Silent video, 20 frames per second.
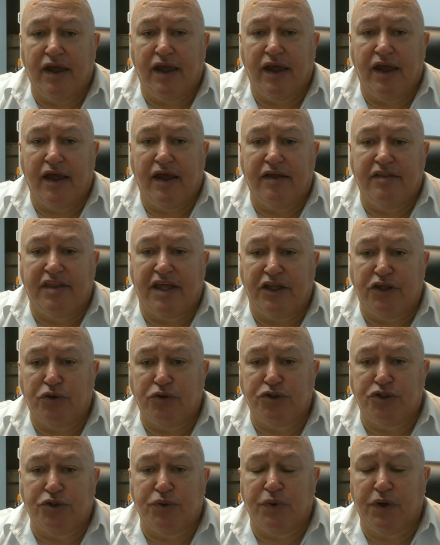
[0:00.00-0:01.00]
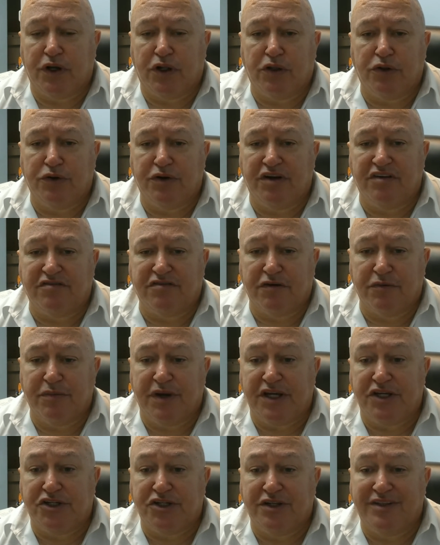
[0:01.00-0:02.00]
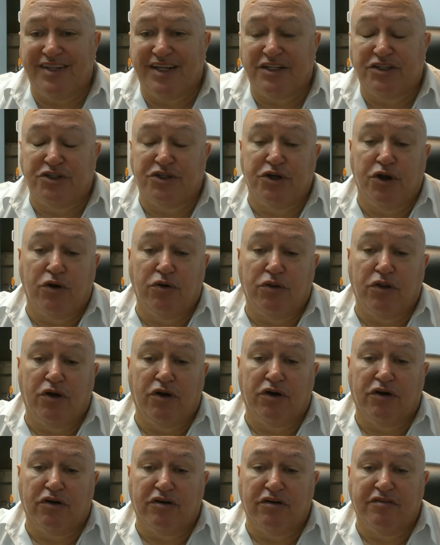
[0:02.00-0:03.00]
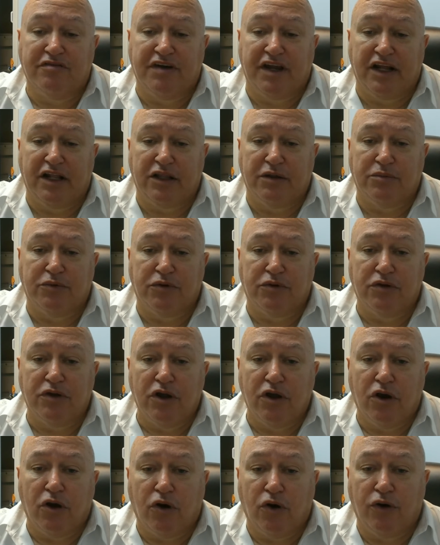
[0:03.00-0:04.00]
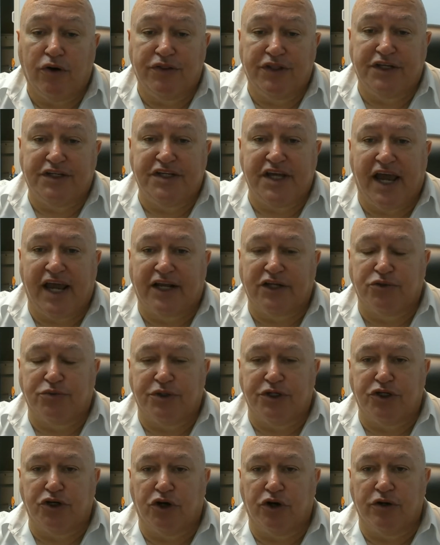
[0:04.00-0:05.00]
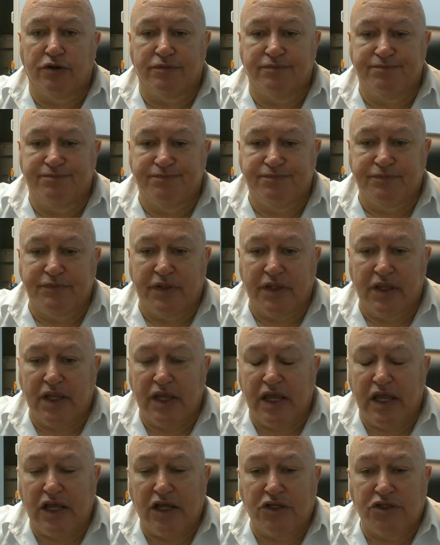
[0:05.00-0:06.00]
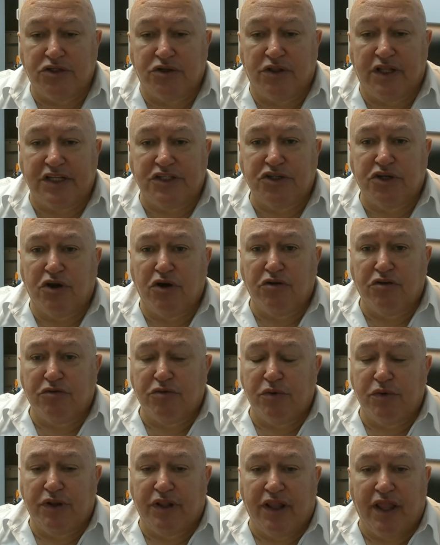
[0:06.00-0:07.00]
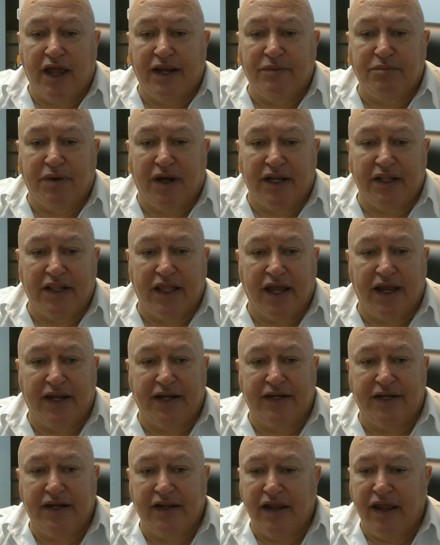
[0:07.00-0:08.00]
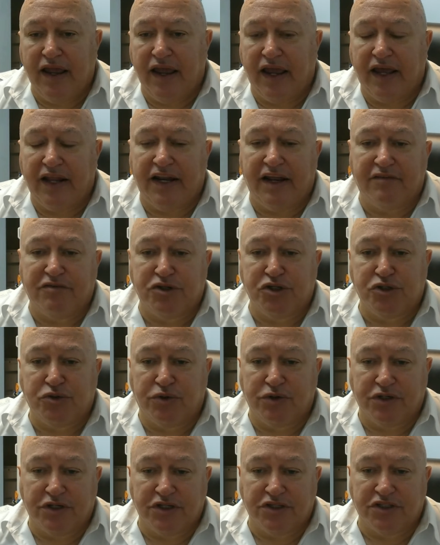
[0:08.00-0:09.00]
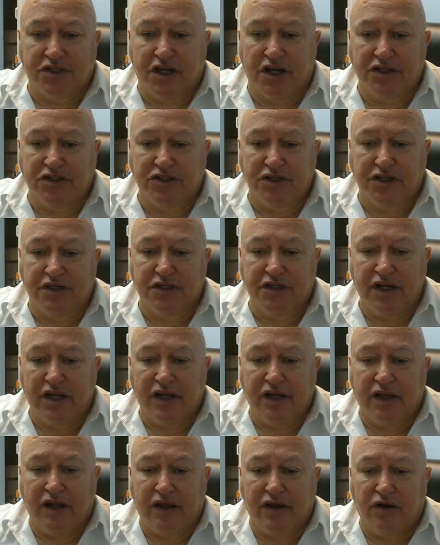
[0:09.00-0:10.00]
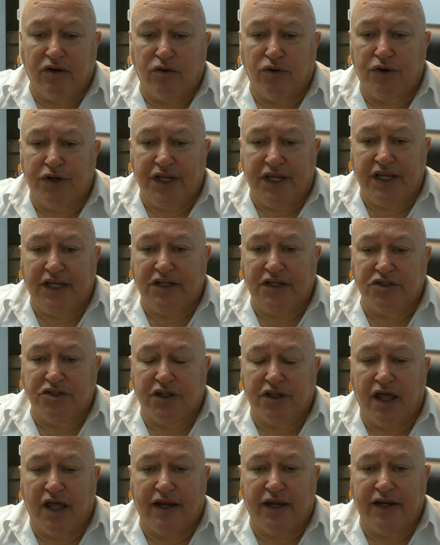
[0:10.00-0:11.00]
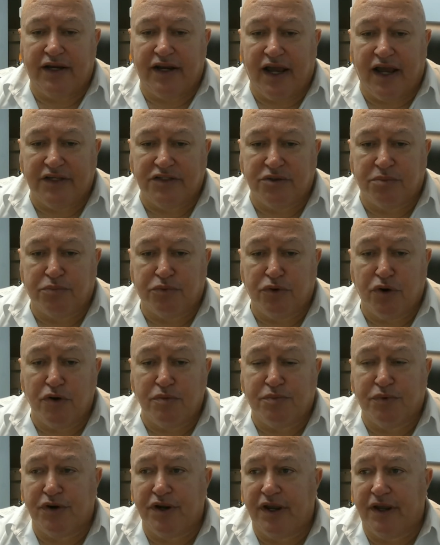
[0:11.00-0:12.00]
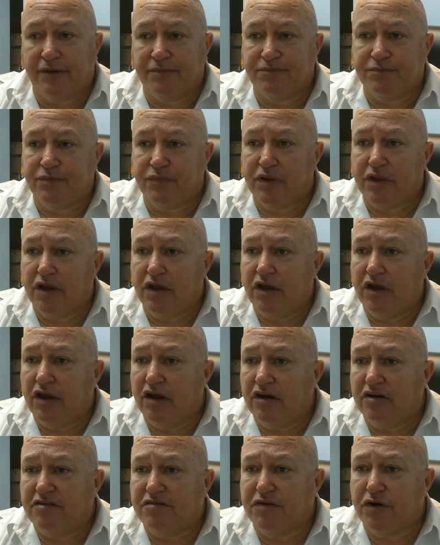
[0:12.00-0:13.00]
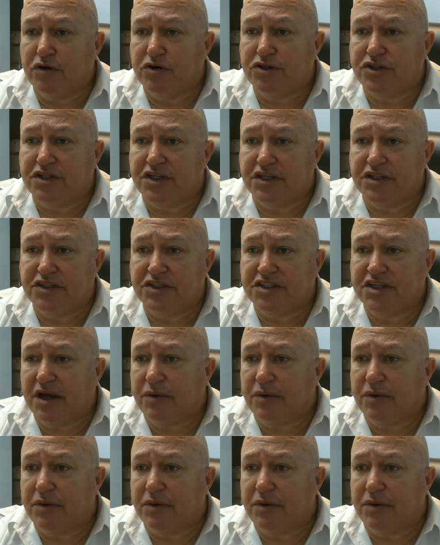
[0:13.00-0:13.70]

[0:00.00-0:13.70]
that used to include information that's no longer available on the tax return. So let's go through it line by line and have a short discussion on each line as appropriate. First, in step